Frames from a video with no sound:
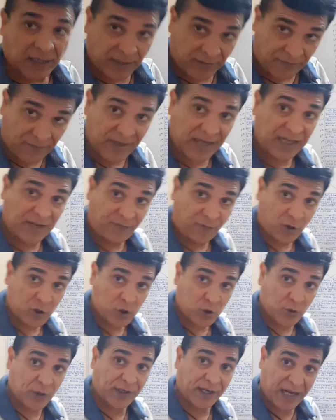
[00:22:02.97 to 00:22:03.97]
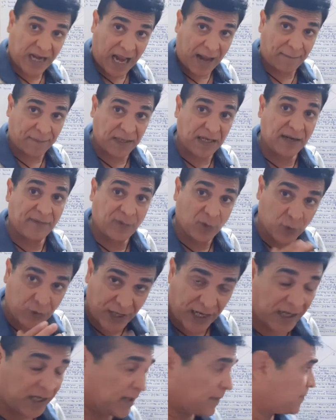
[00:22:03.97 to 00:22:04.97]
Very fortunate and happy if you
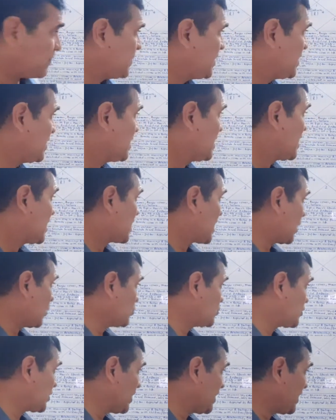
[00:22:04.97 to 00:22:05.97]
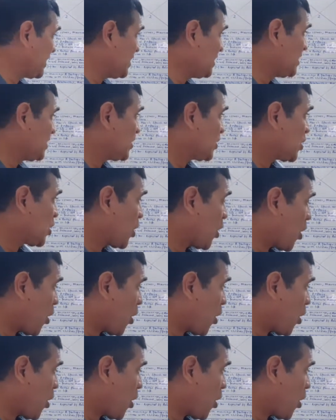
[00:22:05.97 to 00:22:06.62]
take up counseling,